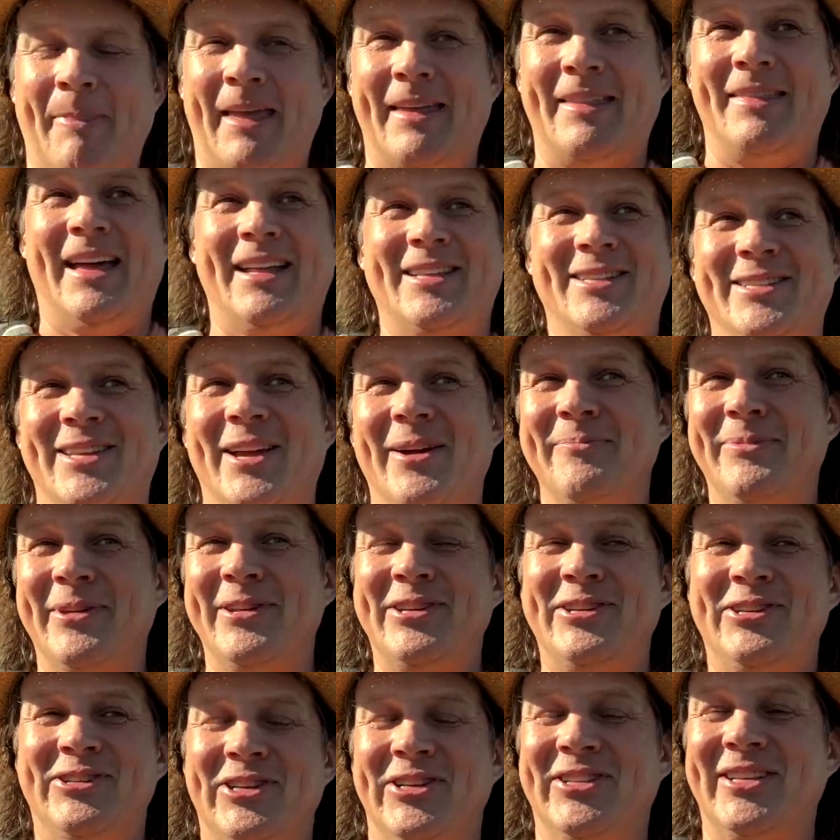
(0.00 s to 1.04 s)
That's
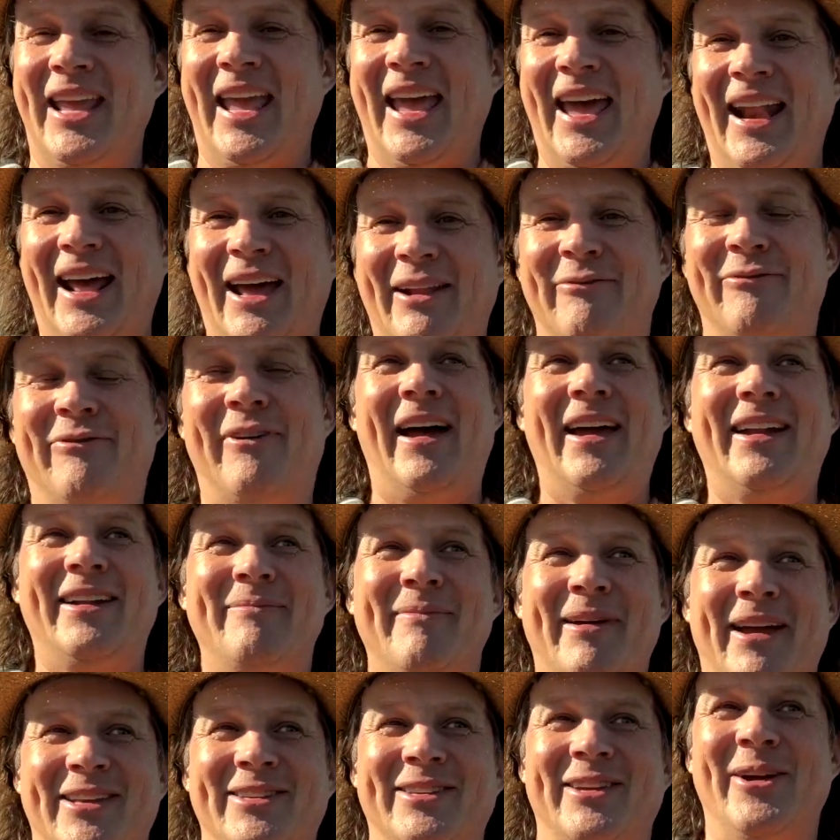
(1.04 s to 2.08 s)
something you just cannot find
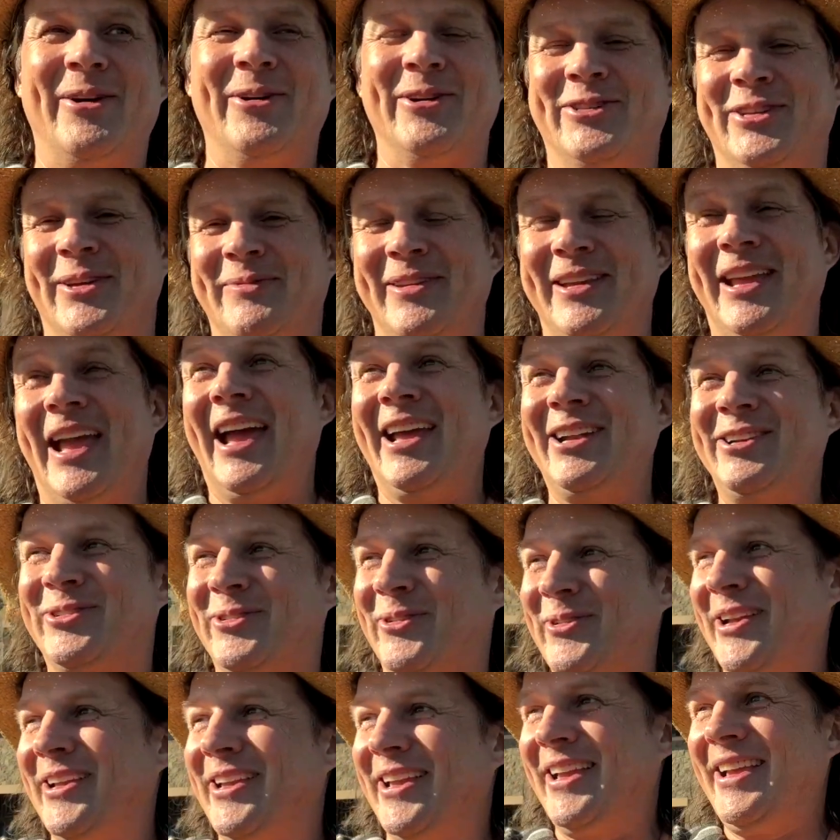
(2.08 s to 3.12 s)
in Mexico. It's something I
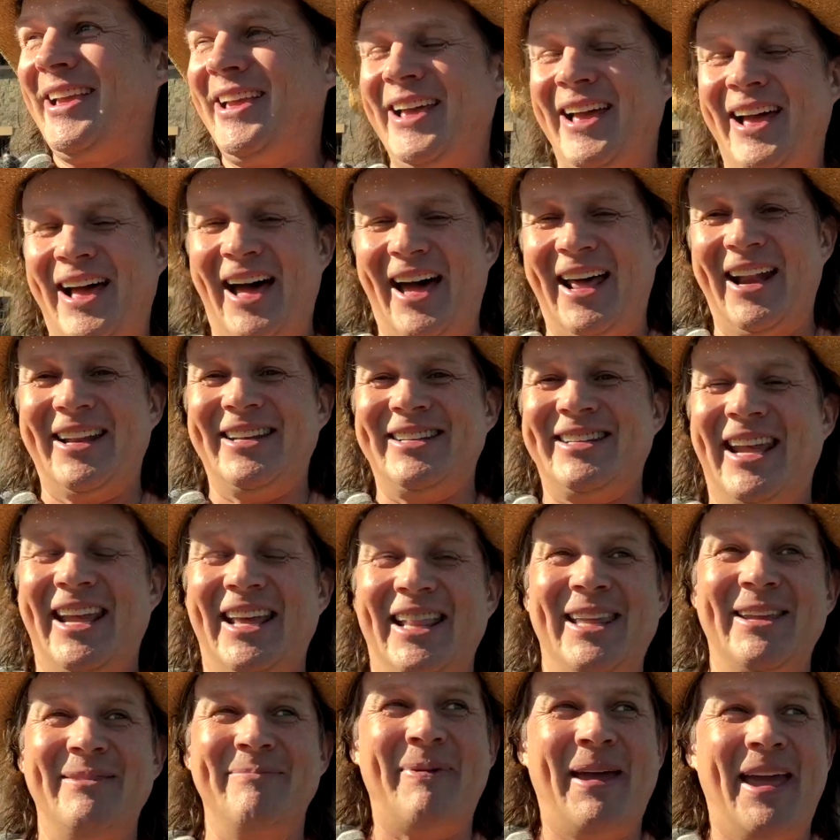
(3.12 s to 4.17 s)
drink on a
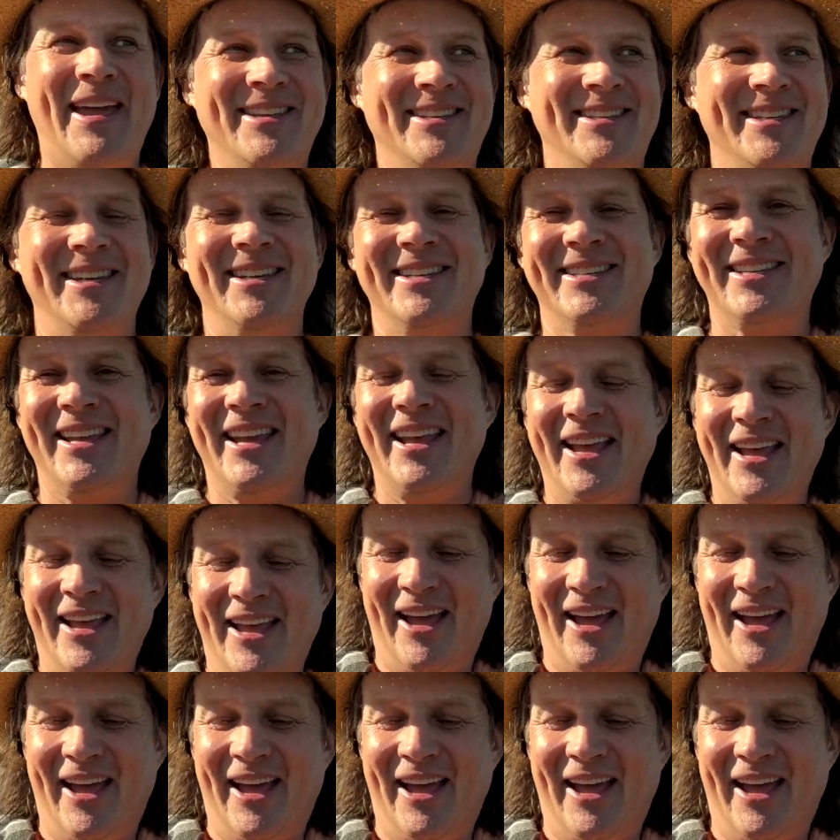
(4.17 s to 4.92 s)
daily basis.